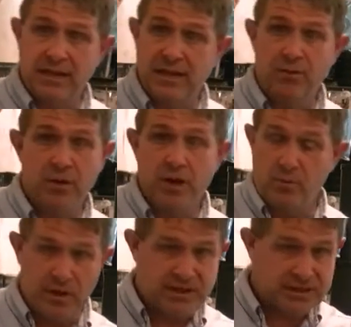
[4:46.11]
then
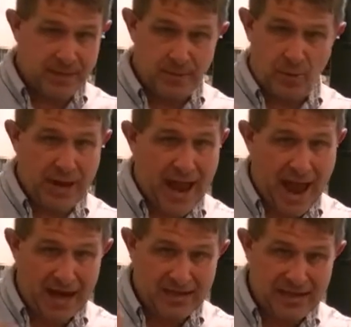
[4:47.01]
we accept the
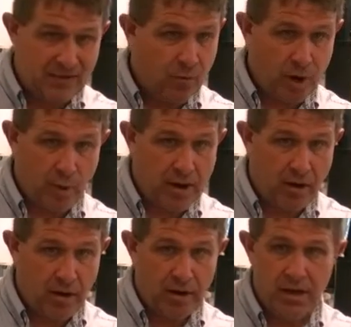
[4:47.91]
reality of where we
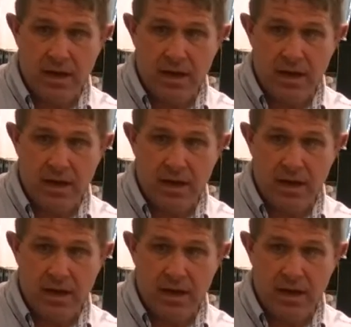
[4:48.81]
are.